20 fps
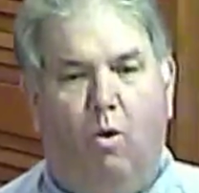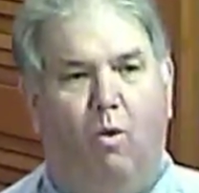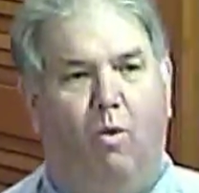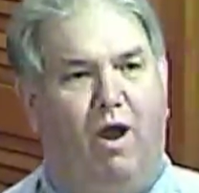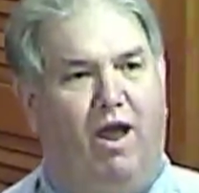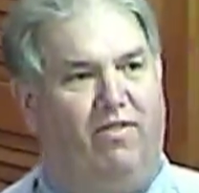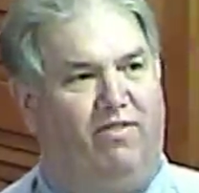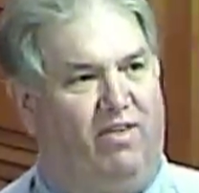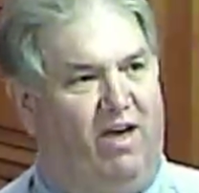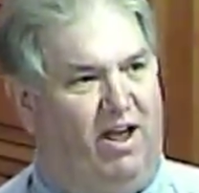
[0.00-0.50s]

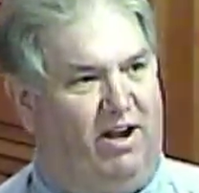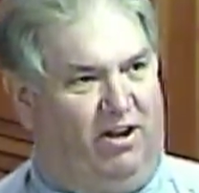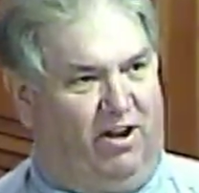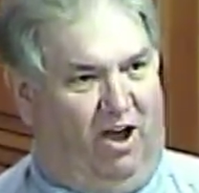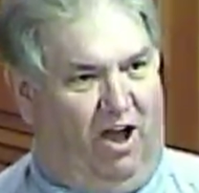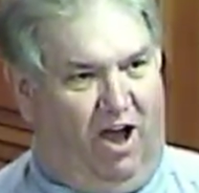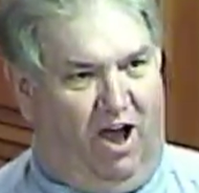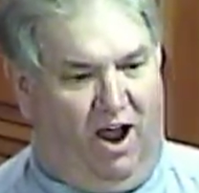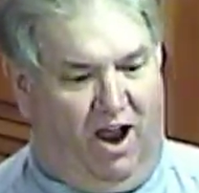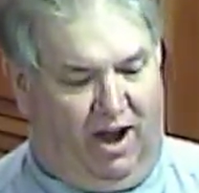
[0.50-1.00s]
When the
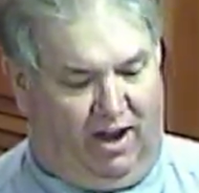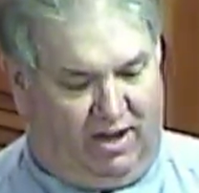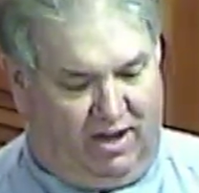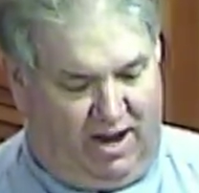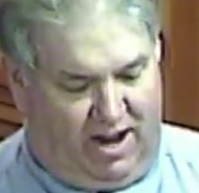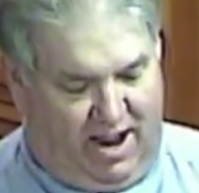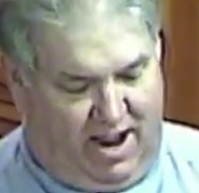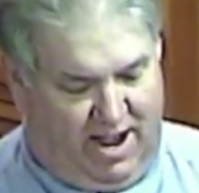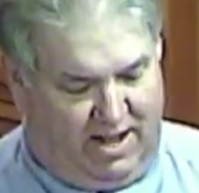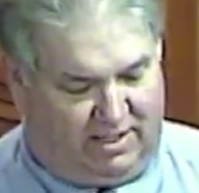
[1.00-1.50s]

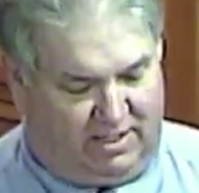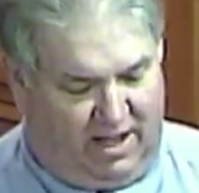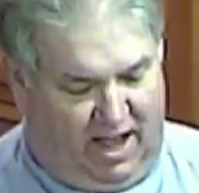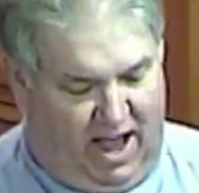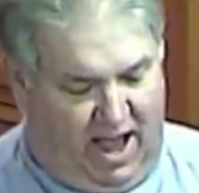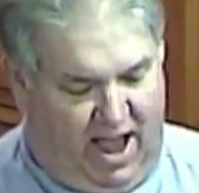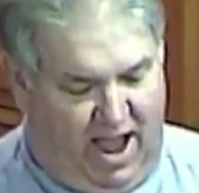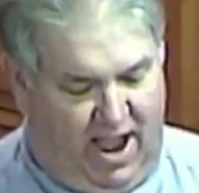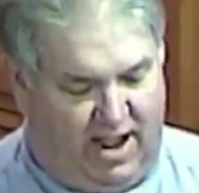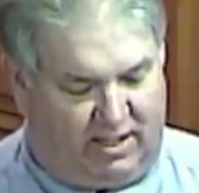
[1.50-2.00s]
darkness
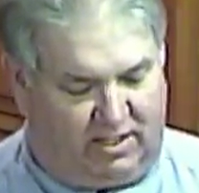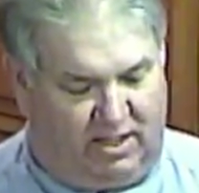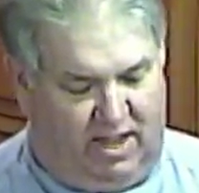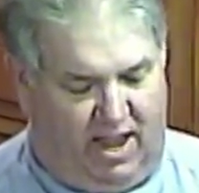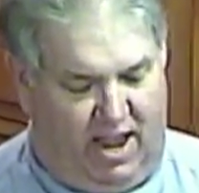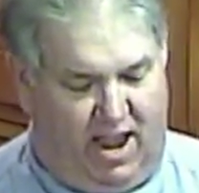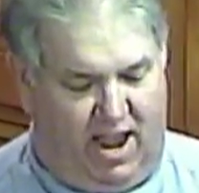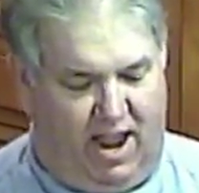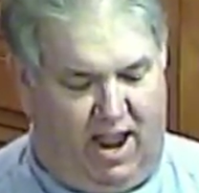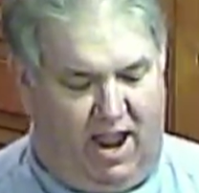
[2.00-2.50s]
I
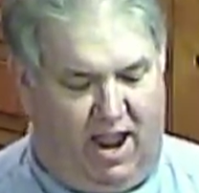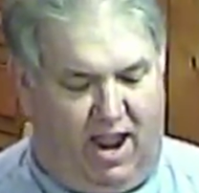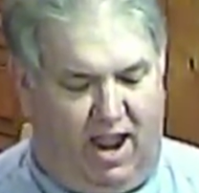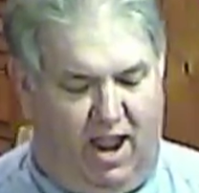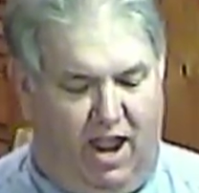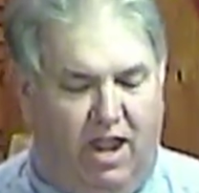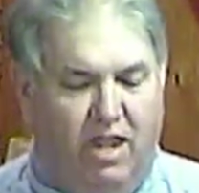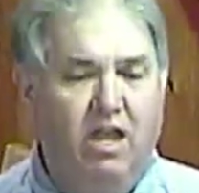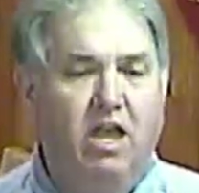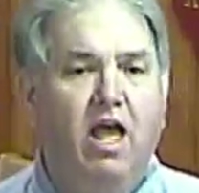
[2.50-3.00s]

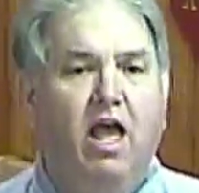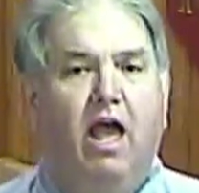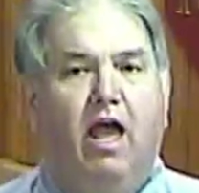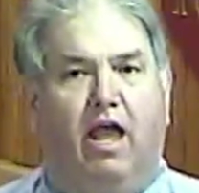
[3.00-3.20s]
see,